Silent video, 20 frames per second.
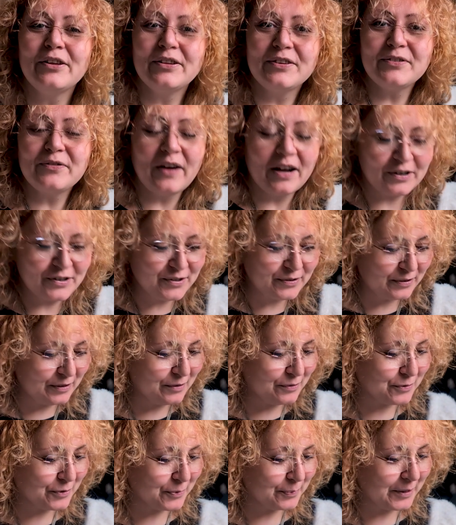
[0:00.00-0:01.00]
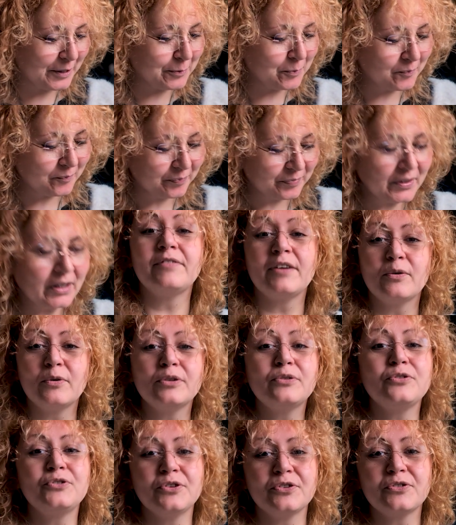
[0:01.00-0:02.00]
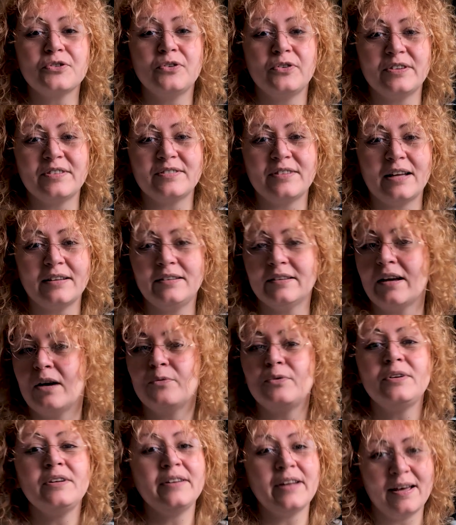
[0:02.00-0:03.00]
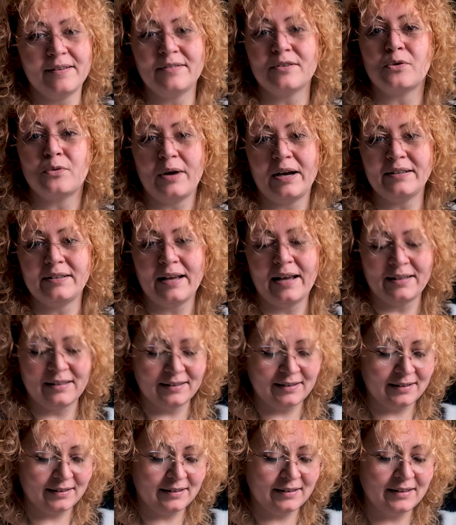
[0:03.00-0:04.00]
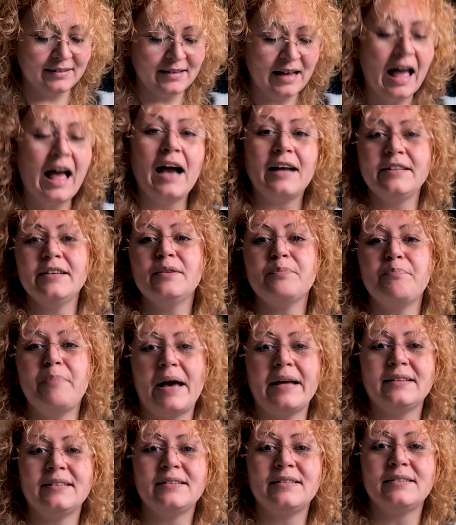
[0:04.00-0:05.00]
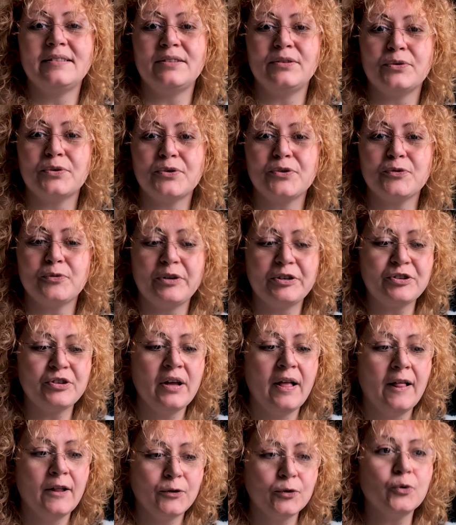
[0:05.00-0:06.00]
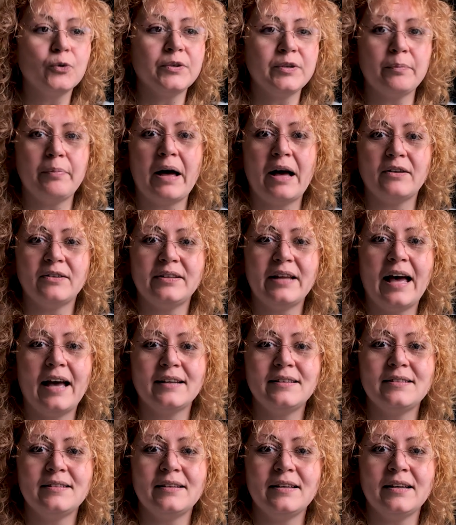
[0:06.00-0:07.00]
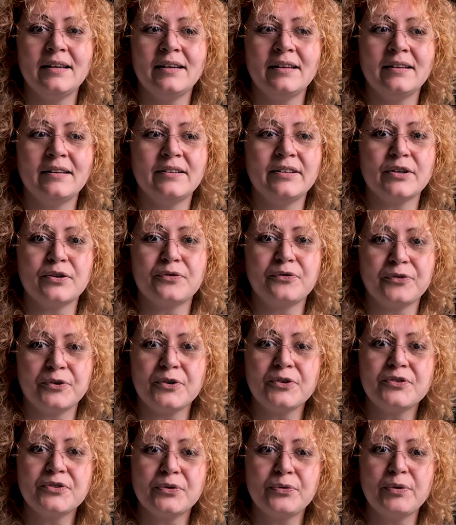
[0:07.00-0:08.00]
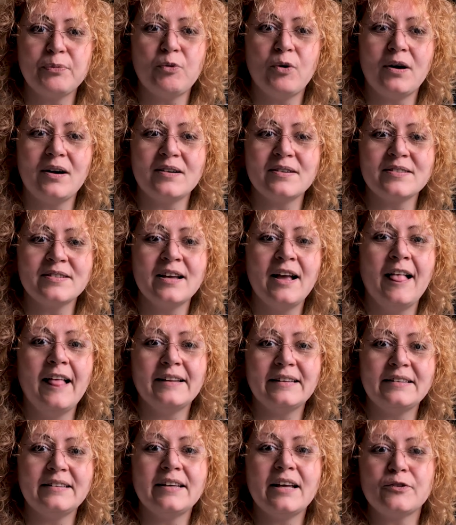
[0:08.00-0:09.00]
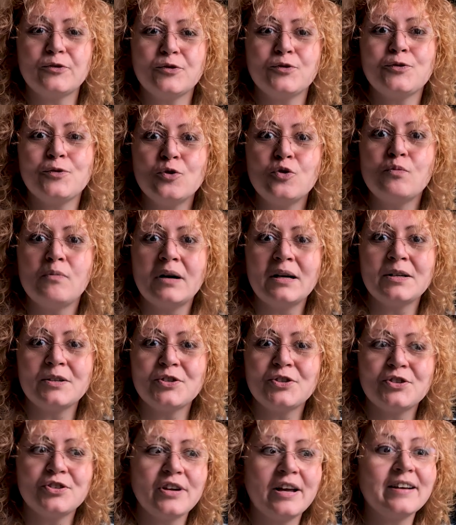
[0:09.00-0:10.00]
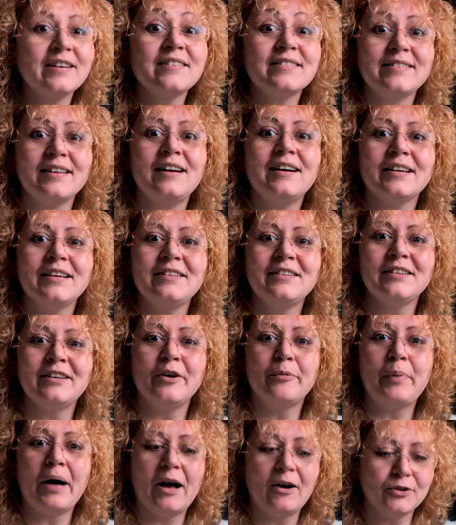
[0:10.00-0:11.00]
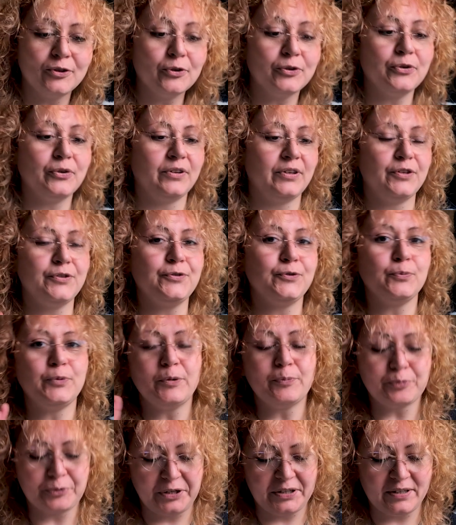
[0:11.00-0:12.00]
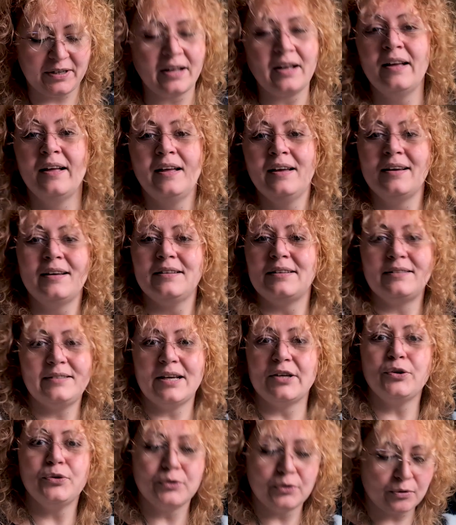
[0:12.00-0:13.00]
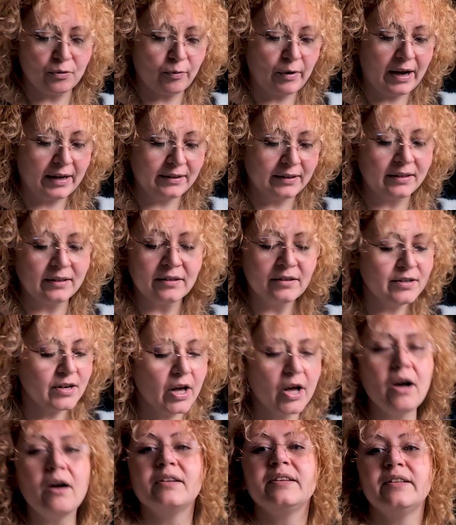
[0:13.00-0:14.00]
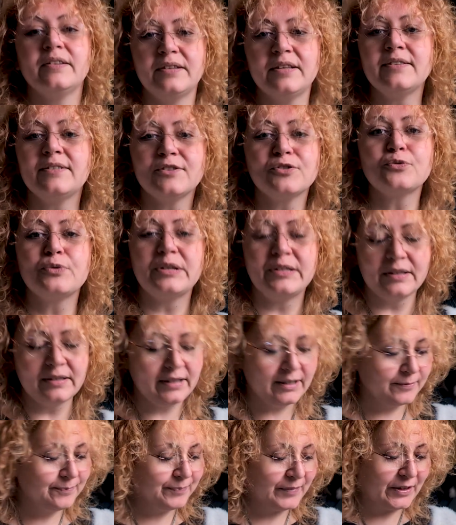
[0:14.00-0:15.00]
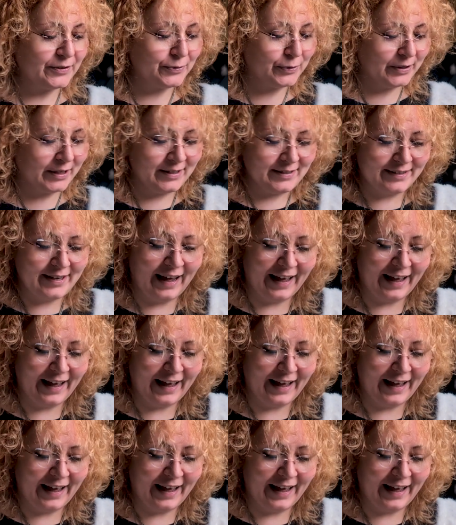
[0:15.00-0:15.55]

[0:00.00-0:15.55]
it's functional for me. If I were to just go aesthetic, I would never write anything in it. I think Bente, the Norse witch, talked about that in their first grimoires, that they had so much anxiety about, oh no, it needs to be pretty, and that then you don't write in it. No, this is written in, as you can